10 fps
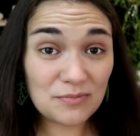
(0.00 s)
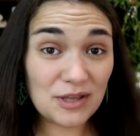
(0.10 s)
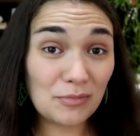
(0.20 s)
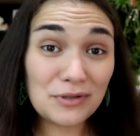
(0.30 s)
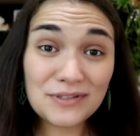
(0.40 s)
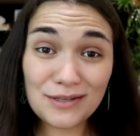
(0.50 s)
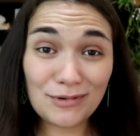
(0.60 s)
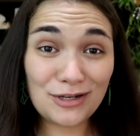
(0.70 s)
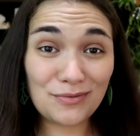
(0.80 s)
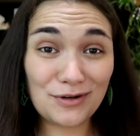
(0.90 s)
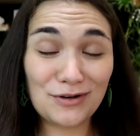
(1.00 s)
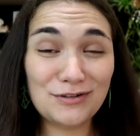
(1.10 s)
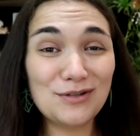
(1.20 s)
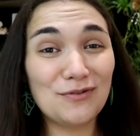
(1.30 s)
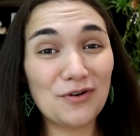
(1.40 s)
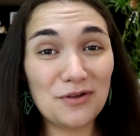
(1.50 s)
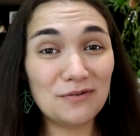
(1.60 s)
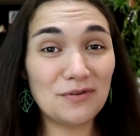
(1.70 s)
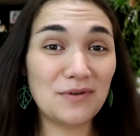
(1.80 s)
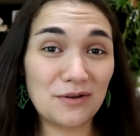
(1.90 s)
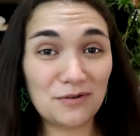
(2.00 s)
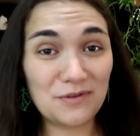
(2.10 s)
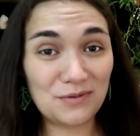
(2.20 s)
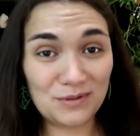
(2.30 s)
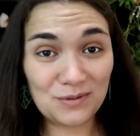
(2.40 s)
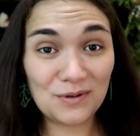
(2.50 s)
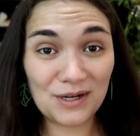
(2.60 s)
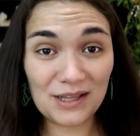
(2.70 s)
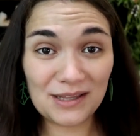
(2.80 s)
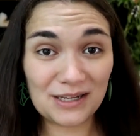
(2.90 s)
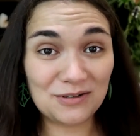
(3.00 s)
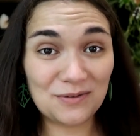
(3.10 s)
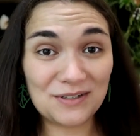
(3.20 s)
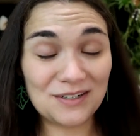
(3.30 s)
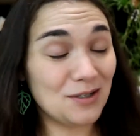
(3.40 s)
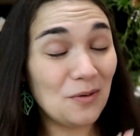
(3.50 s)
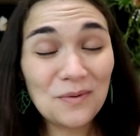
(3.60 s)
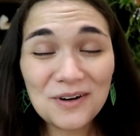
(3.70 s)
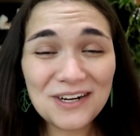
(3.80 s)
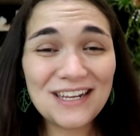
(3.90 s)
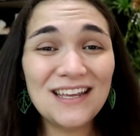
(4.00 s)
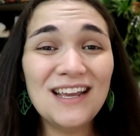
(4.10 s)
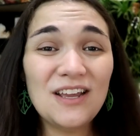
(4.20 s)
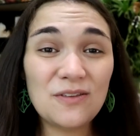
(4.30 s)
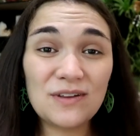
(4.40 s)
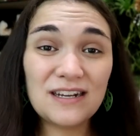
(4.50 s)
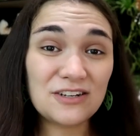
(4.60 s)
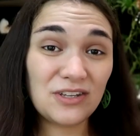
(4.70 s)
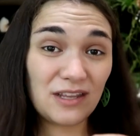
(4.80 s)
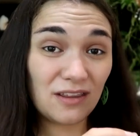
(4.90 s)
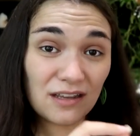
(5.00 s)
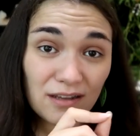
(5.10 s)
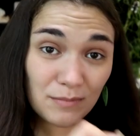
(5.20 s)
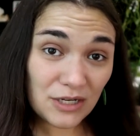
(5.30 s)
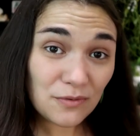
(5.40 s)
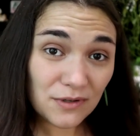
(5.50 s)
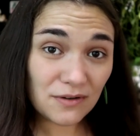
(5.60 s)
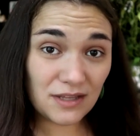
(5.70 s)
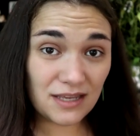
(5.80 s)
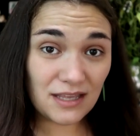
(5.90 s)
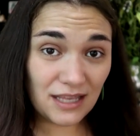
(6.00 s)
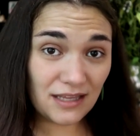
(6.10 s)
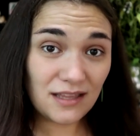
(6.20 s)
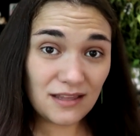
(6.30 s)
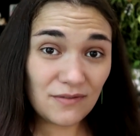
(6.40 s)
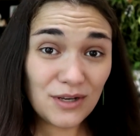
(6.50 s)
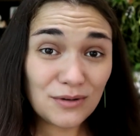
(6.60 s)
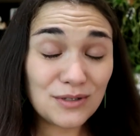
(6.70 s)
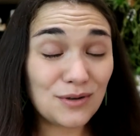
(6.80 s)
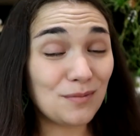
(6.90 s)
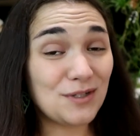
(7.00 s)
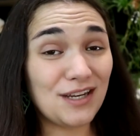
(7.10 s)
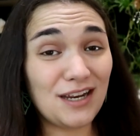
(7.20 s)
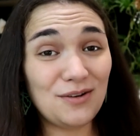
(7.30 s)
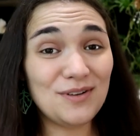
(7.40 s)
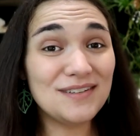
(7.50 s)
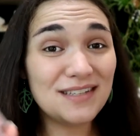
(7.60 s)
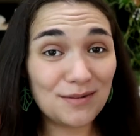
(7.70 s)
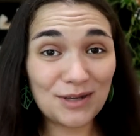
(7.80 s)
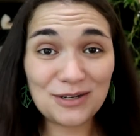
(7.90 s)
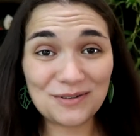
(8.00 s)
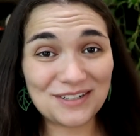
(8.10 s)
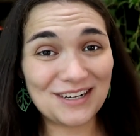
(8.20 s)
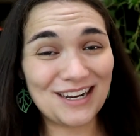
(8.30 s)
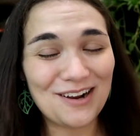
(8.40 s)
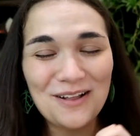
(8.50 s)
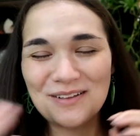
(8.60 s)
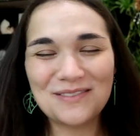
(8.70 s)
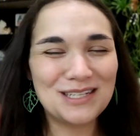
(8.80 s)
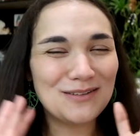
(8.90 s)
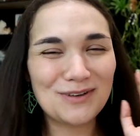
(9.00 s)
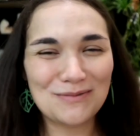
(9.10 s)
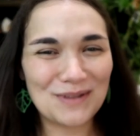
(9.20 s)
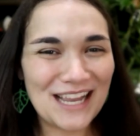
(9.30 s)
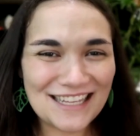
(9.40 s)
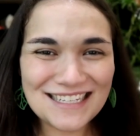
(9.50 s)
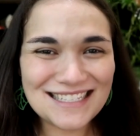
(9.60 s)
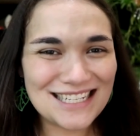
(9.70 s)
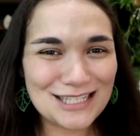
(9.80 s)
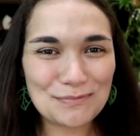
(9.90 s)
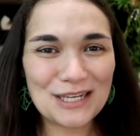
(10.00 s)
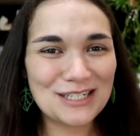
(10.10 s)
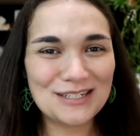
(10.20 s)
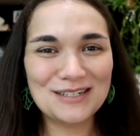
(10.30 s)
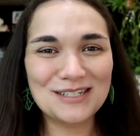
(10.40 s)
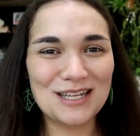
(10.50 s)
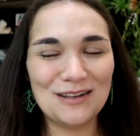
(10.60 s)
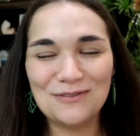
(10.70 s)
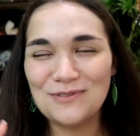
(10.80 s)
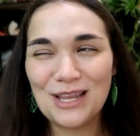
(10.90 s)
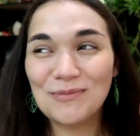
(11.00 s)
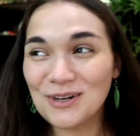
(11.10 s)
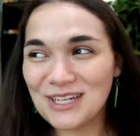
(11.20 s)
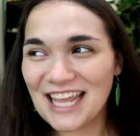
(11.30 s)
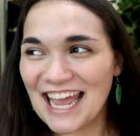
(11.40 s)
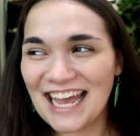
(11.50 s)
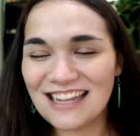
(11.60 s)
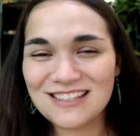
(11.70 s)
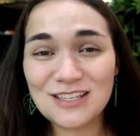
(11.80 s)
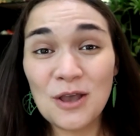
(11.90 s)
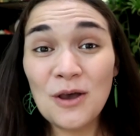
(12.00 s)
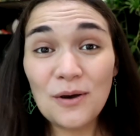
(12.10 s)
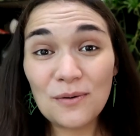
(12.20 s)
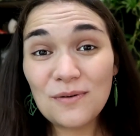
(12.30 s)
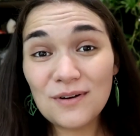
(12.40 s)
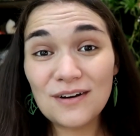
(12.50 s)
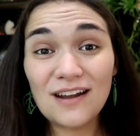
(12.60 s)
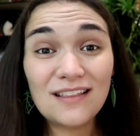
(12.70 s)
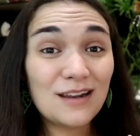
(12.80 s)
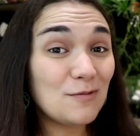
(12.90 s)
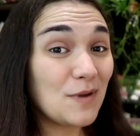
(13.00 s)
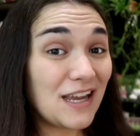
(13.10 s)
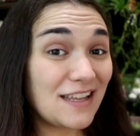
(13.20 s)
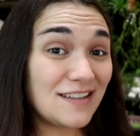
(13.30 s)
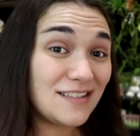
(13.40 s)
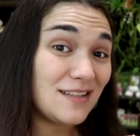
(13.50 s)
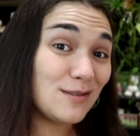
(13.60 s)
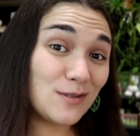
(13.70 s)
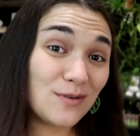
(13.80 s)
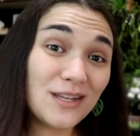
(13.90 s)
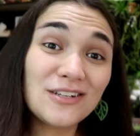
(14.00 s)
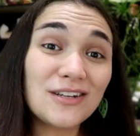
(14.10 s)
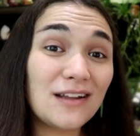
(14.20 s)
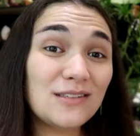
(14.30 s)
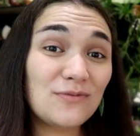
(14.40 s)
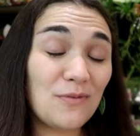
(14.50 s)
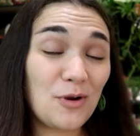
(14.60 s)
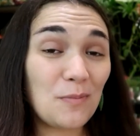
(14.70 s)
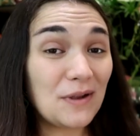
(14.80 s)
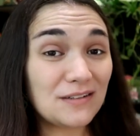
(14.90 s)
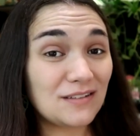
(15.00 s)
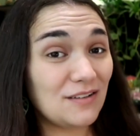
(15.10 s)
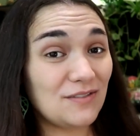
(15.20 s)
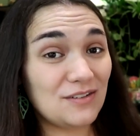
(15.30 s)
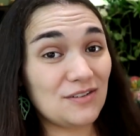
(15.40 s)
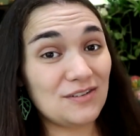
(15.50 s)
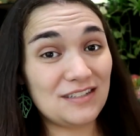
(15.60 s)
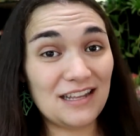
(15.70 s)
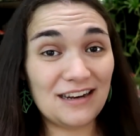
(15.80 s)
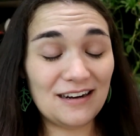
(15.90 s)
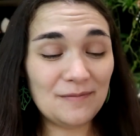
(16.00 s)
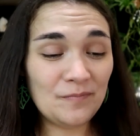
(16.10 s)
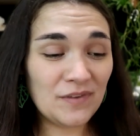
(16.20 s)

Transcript: to be able to see my Twitter. So for all of you younger viewers who are not allowed Twitter, don't worry. You can actually click on my Twitter link in the video description and you can see my Twitter and all of these fun behind the scenes pictures of neighborhood cats or a lot of behind the scenes screenshots from our Pixel adventures there.